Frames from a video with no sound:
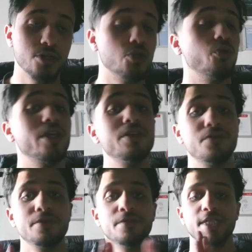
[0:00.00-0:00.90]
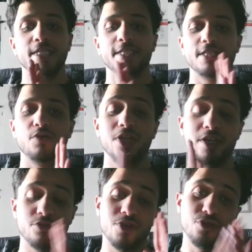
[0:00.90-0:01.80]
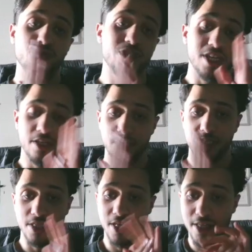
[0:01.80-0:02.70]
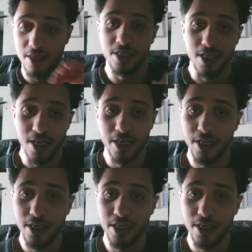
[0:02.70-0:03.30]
So here we're gonna try to detect this attack.